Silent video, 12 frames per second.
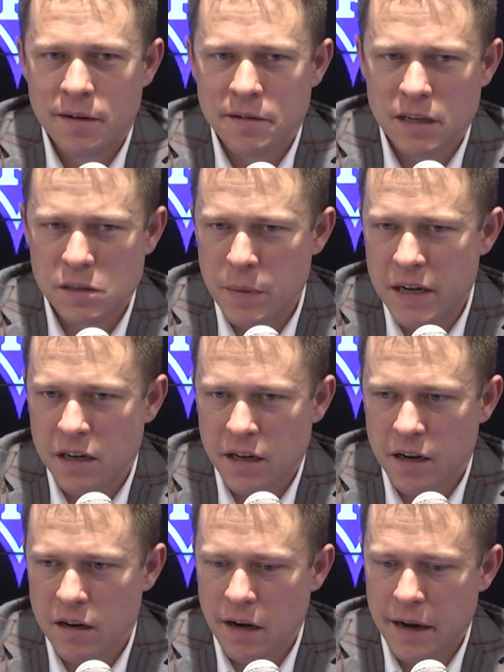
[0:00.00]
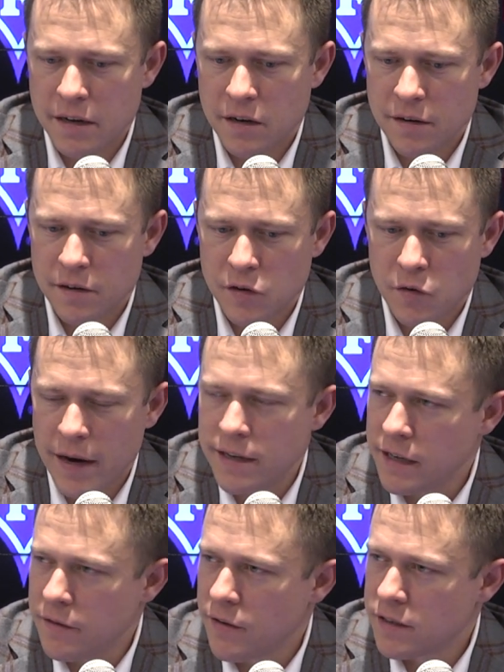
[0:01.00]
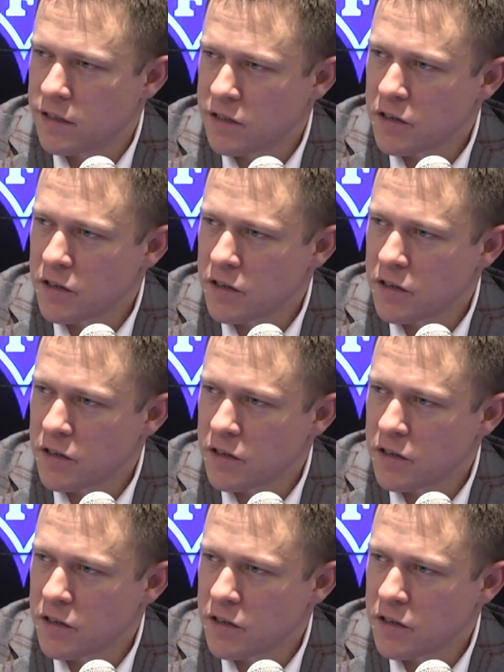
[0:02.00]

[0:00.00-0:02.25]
let's be clear. Like, great defenses,